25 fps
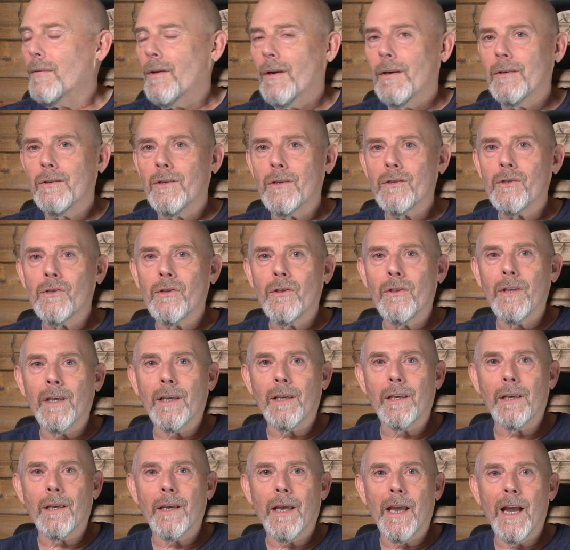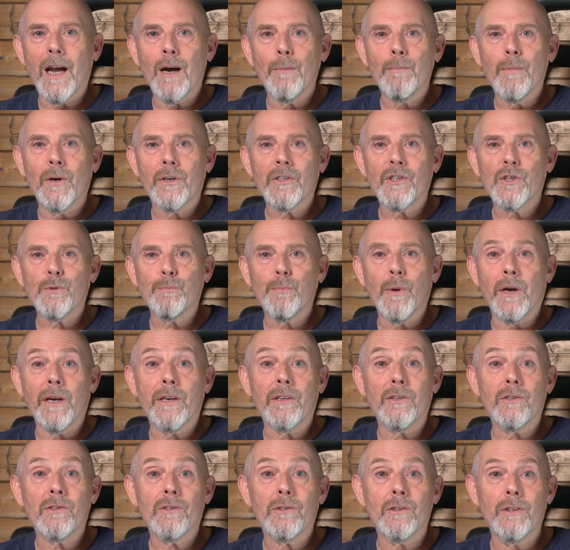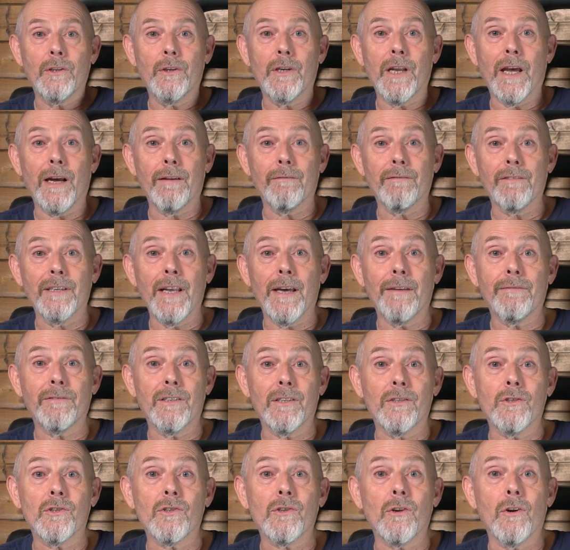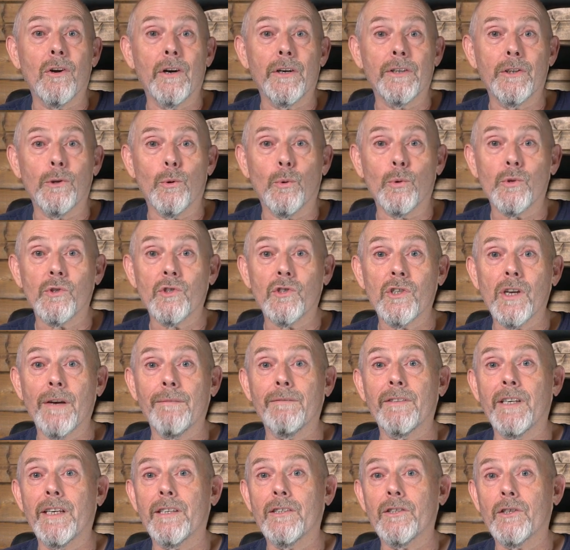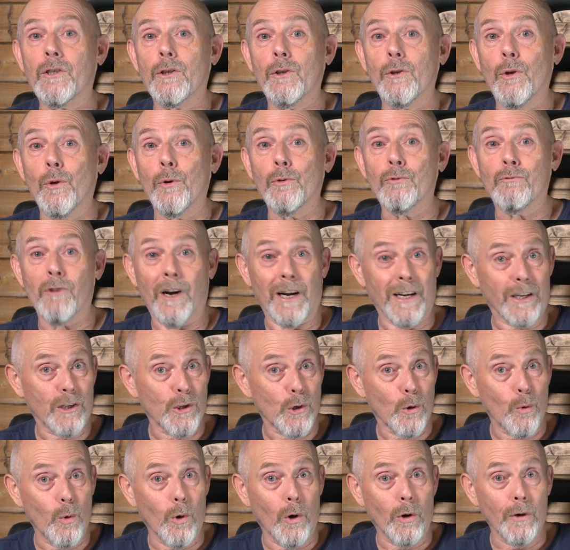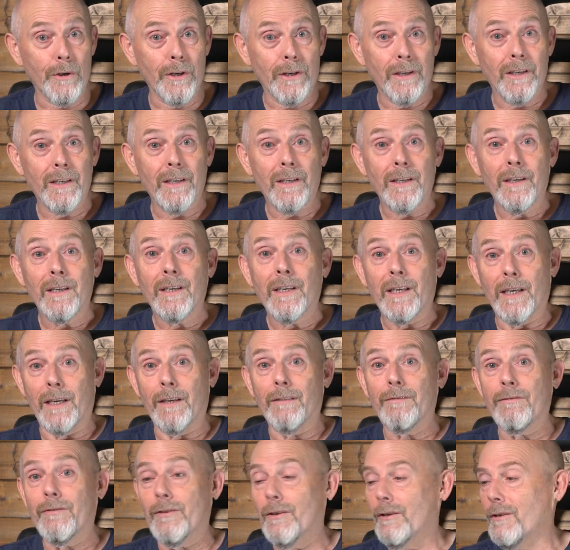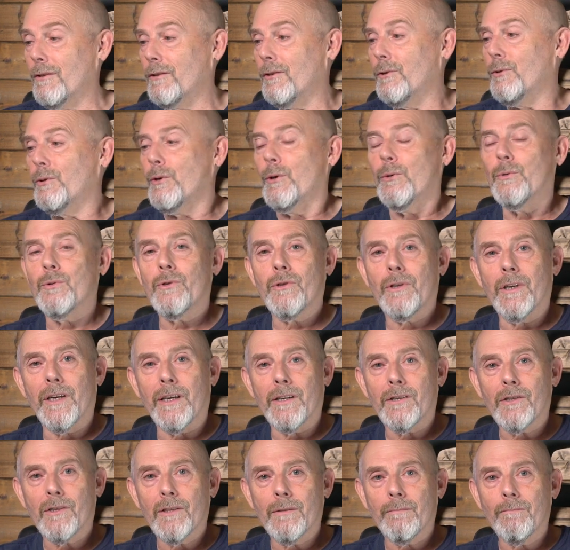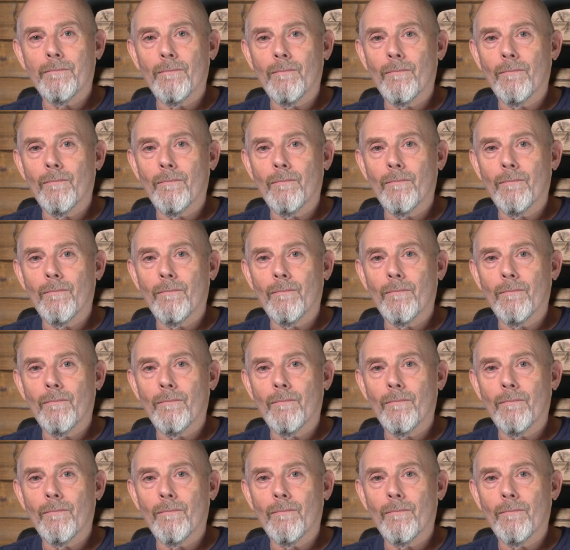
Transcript: And just think how much space you'd have left inside your 7 inch long range quad if you use this.